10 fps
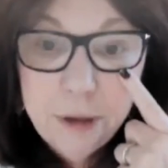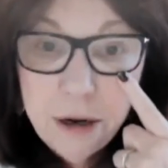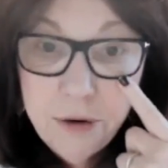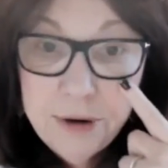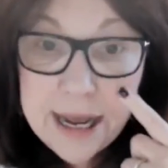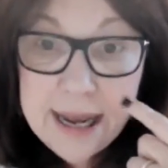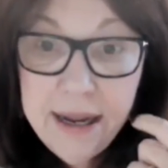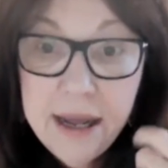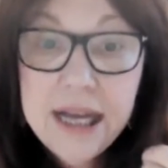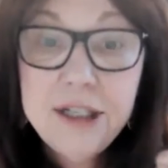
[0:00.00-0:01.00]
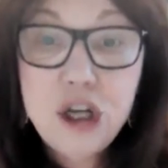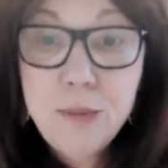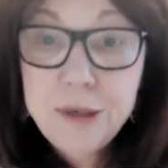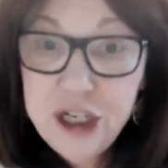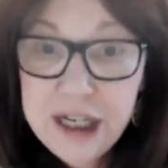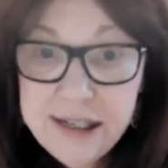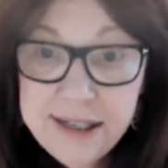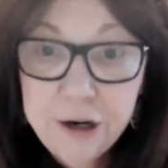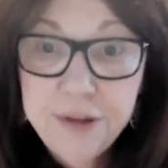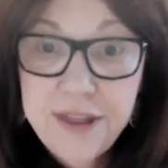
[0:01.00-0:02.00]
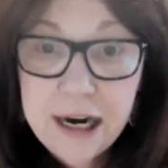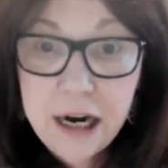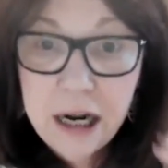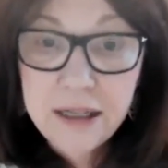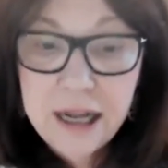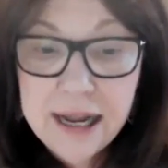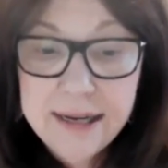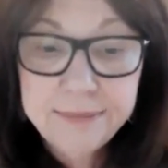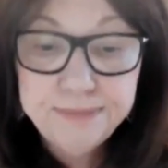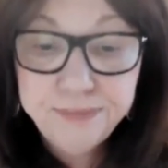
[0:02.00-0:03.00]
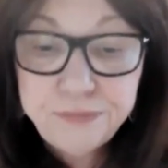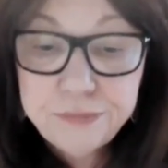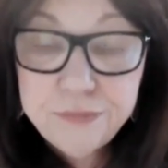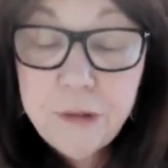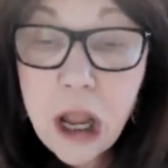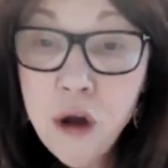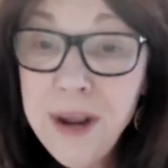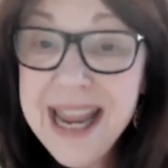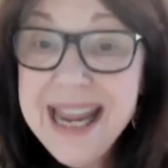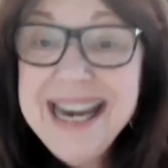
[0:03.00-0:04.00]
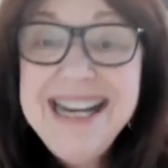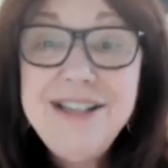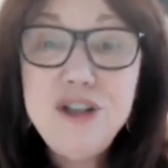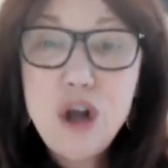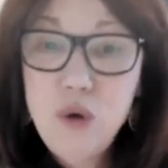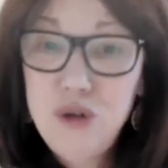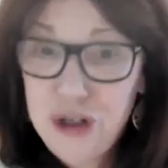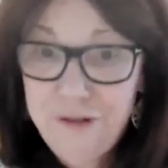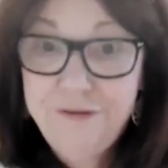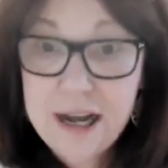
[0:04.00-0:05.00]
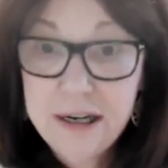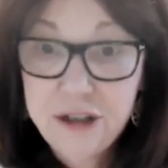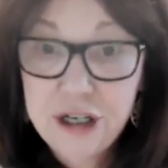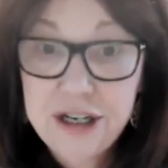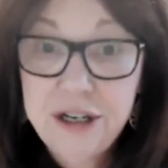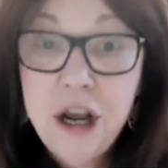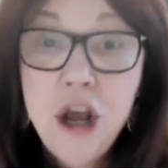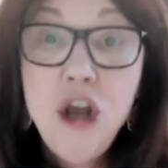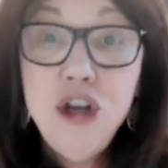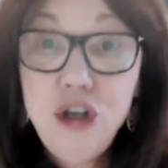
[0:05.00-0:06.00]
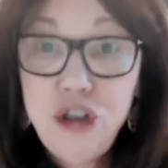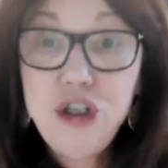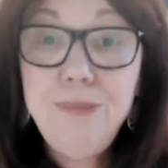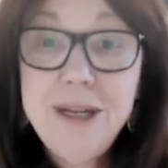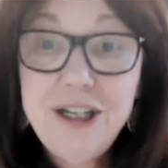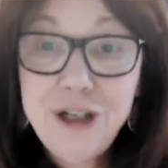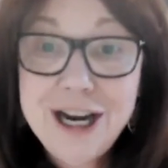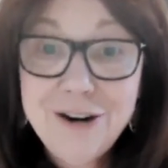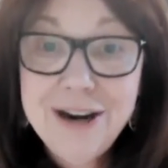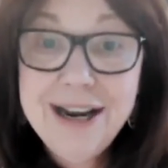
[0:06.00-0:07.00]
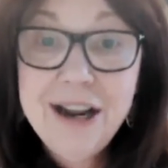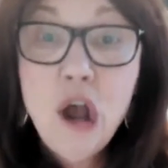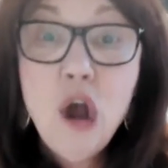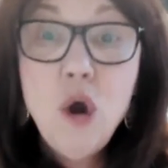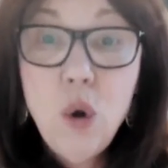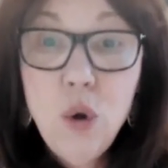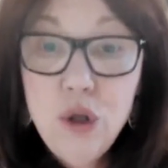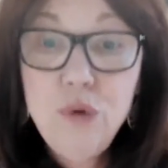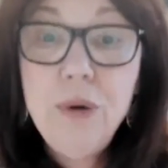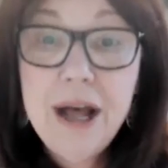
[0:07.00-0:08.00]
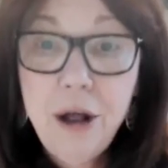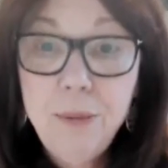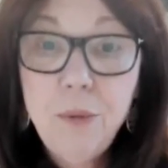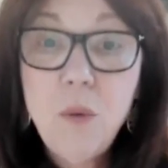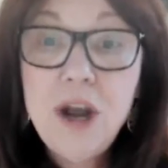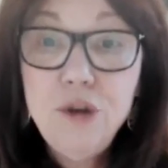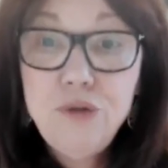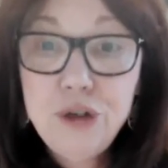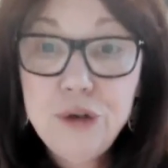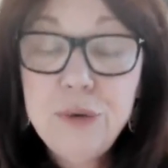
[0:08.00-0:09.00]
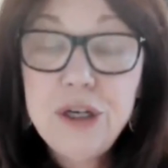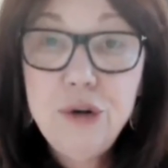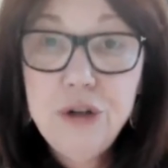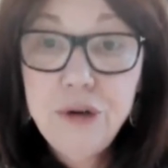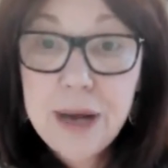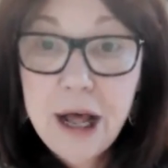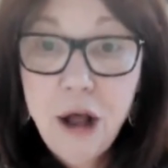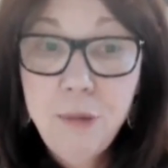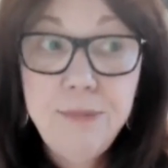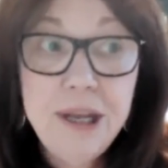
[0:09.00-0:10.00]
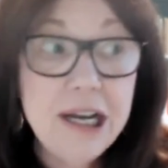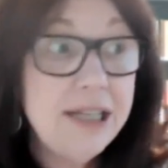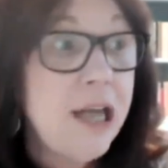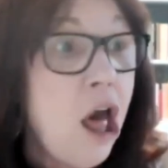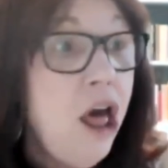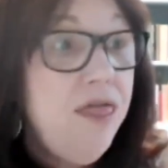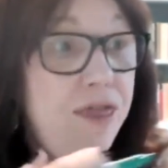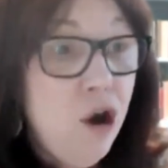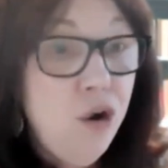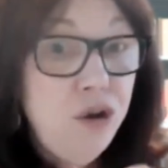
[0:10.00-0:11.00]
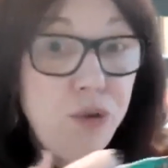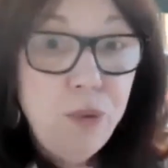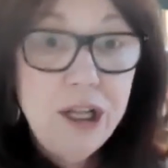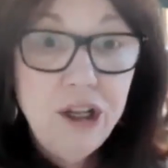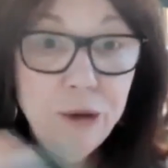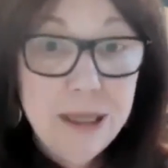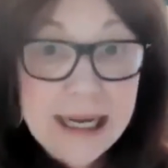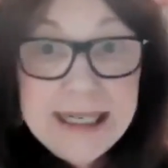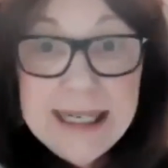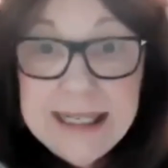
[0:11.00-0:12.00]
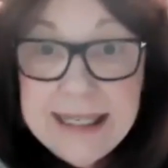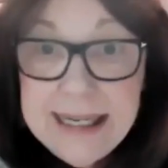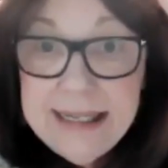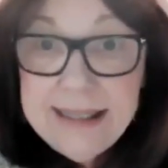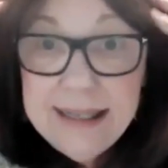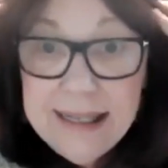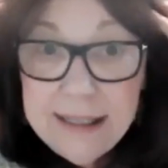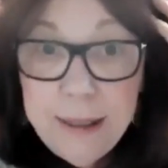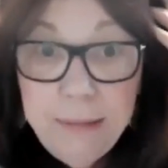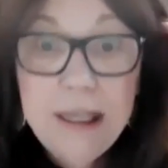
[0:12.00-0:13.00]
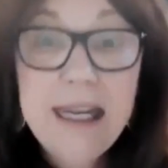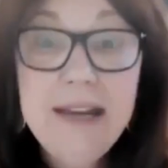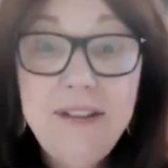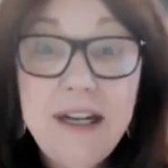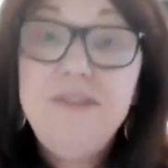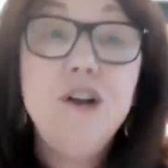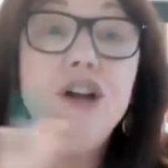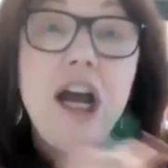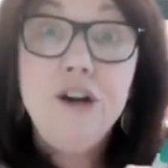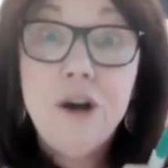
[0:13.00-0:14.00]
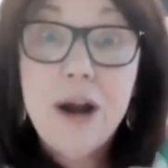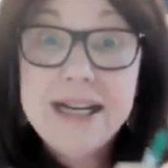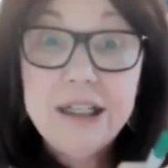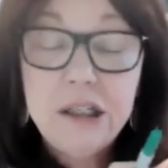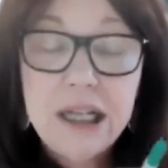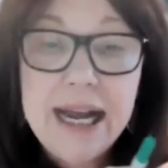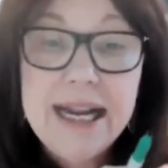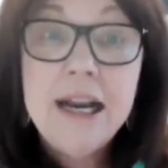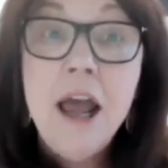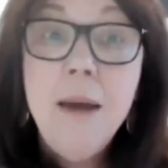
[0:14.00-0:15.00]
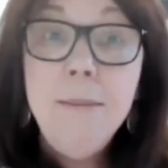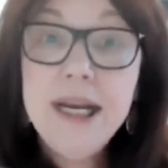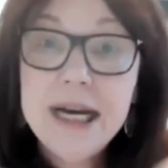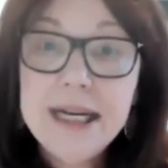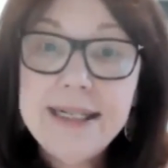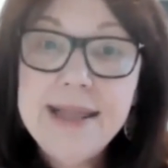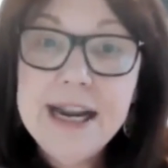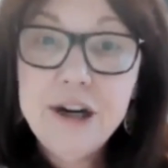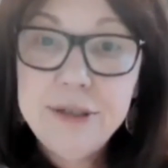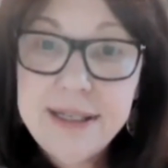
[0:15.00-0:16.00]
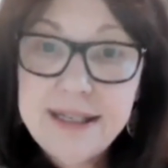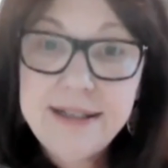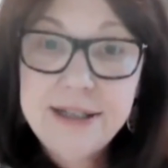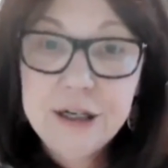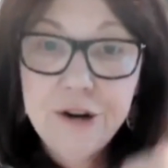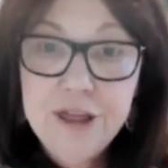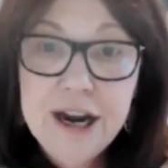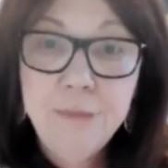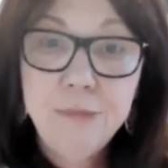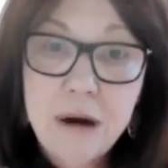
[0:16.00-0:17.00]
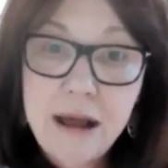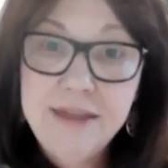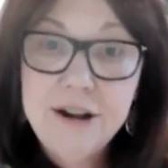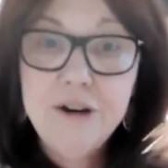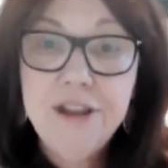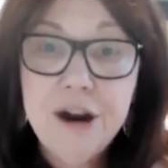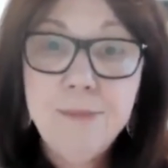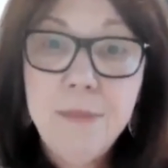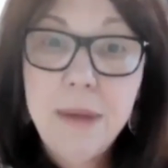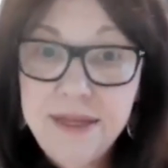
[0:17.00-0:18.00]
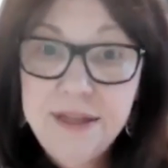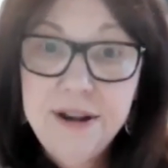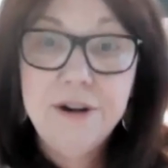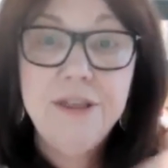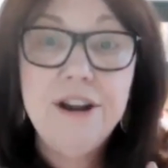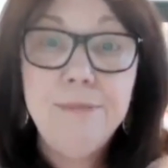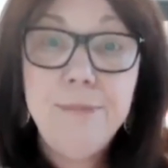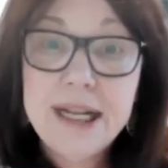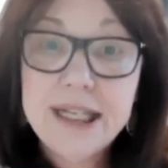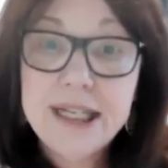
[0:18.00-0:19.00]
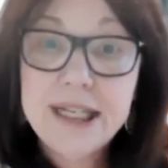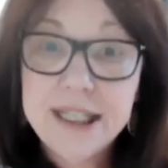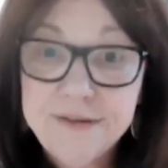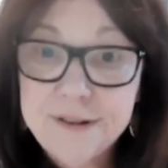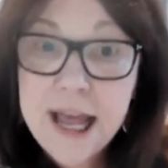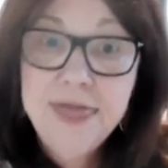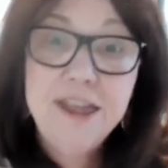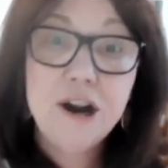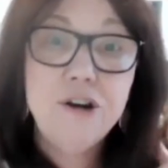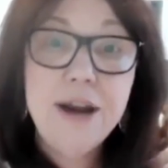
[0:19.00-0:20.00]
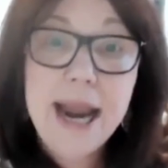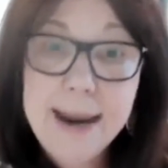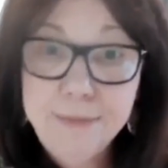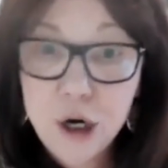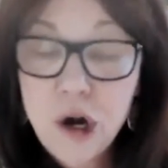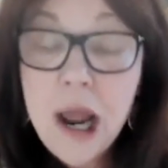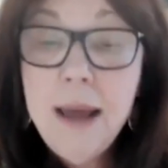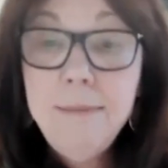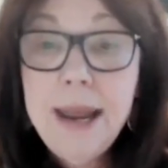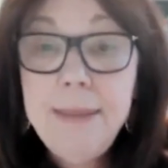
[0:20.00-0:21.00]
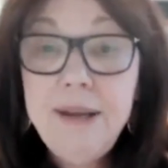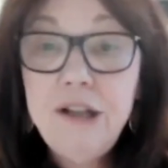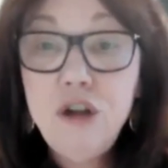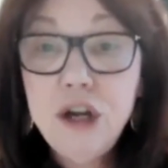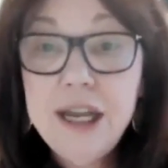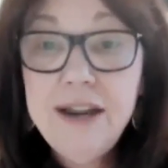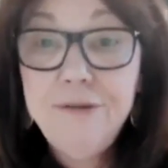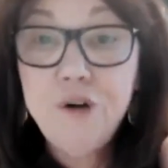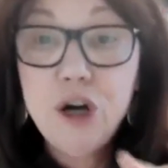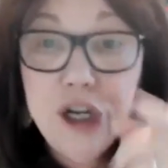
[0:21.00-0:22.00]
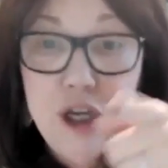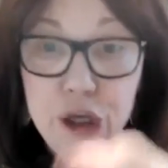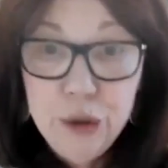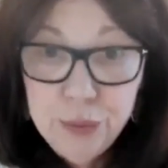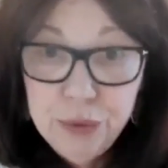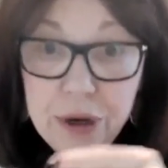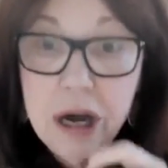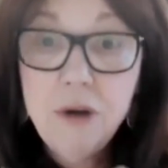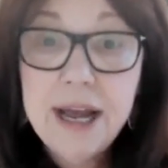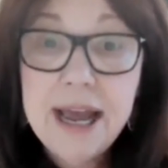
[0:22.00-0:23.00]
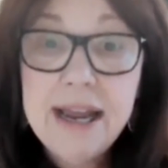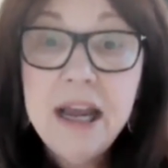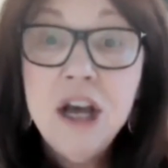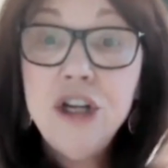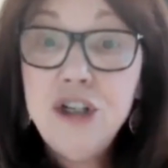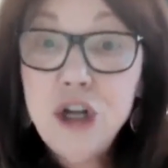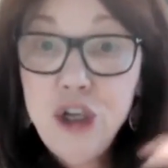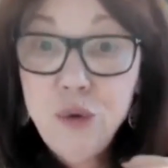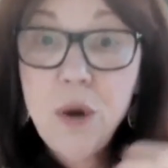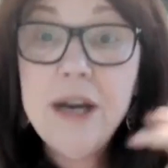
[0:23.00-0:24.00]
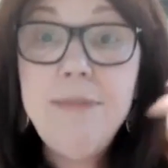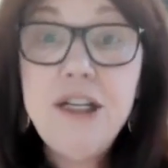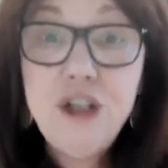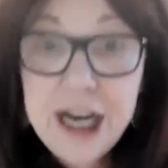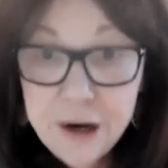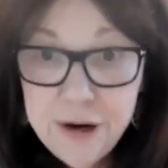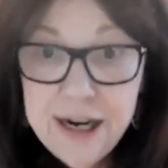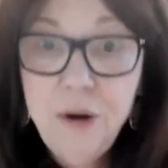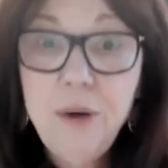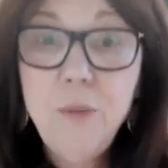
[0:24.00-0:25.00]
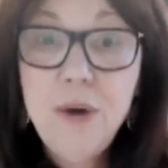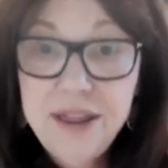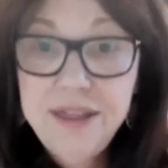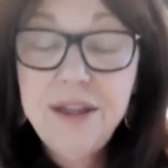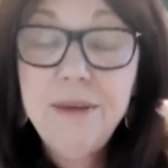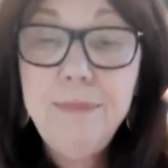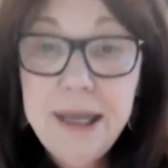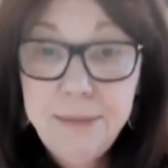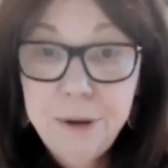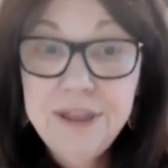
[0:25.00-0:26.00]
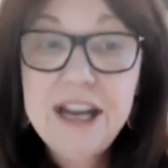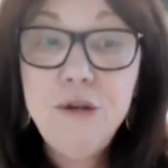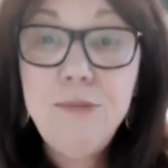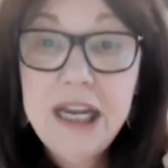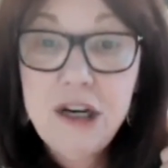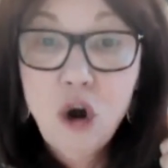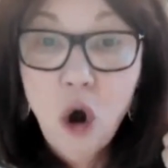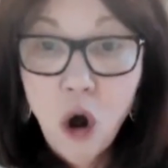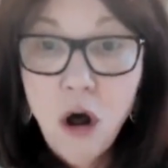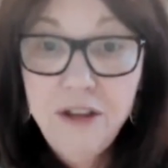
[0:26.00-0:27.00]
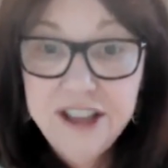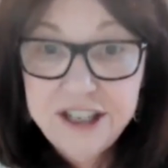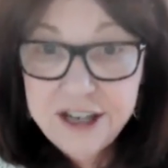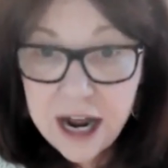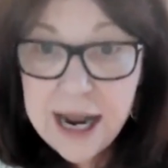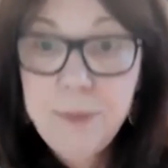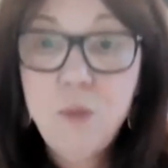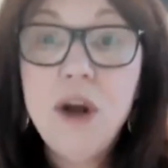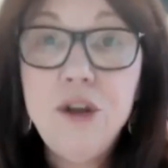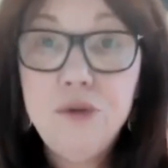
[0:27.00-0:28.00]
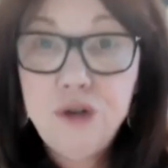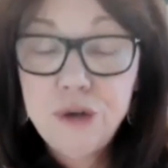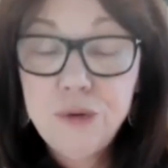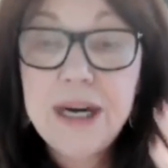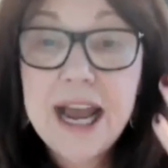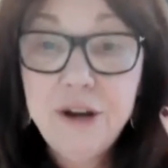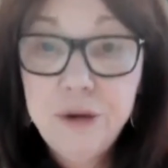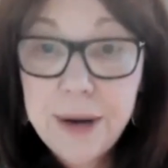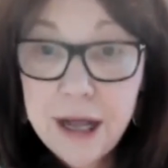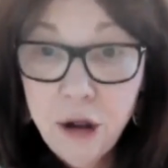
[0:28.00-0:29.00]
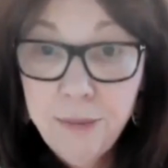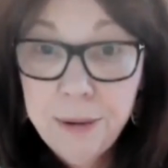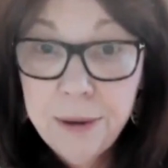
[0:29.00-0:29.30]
Okay. So much easier than online. Okay. Any social function, you should be sharing who you help, what you do, and who you help, because you're planting seeds in these people, even if they're not your ideal client, because their sister, their brother, their mother, their best friend, their neighbor may be looking for you. Okay. So you want to be sharing with people that you meet all the time what you do and how you help.